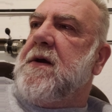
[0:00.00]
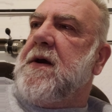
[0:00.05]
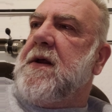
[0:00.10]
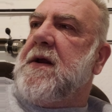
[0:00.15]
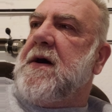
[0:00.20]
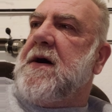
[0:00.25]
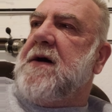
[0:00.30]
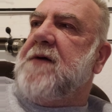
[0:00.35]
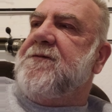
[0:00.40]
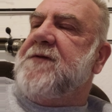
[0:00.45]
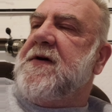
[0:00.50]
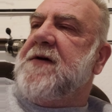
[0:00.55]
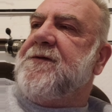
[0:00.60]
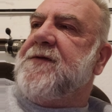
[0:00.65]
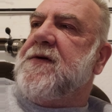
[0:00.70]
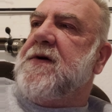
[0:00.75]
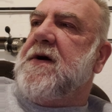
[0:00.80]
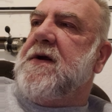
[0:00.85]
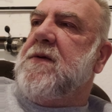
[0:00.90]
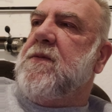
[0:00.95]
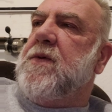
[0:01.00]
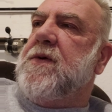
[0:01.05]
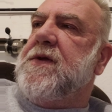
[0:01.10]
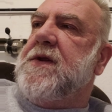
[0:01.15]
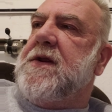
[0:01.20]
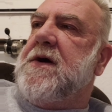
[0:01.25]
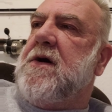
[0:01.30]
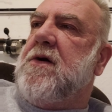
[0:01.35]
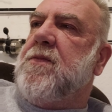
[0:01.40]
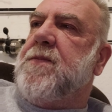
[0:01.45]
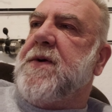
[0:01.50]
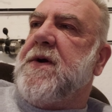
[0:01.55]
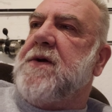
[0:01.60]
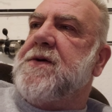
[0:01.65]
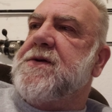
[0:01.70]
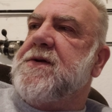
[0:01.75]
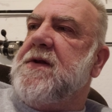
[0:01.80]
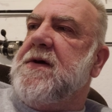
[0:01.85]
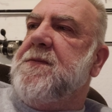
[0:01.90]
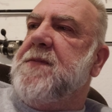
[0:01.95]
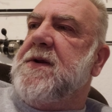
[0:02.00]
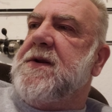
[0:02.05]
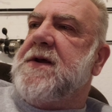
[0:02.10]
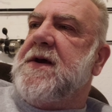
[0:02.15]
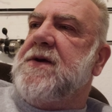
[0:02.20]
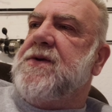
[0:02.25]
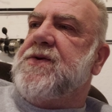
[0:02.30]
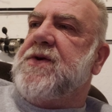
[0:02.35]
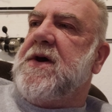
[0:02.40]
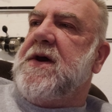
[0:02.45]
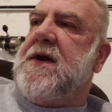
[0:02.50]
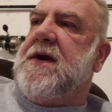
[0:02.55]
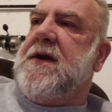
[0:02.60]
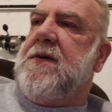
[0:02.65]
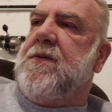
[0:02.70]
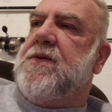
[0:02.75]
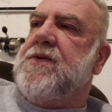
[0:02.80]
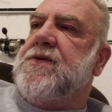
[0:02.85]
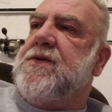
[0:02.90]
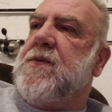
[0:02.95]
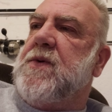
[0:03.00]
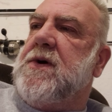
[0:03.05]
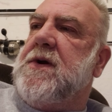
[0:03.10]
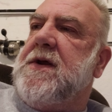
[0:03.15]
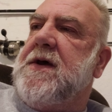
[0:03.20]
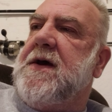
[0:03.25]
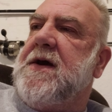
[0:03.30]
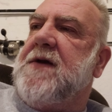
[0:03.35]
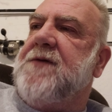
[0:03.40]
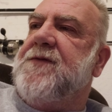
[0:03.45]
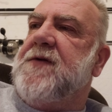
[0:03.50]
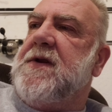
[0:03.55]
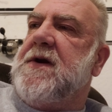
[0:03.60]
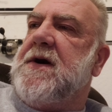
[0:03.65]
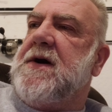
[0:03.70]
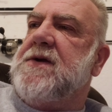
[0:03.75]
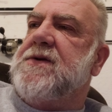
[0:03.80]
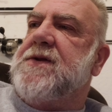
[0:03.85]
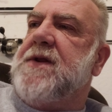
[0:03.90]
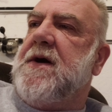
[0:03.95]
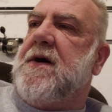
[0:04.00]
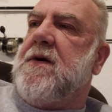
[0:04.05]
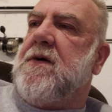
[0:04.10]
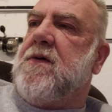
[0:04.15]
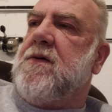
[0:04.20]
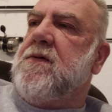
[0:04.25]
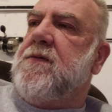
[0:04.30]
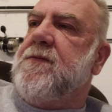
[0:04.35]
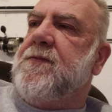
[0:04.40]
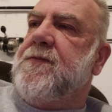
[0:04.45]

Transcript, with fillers: And I've never hunted with a dog personally, but they say he was one heck of a nice dog.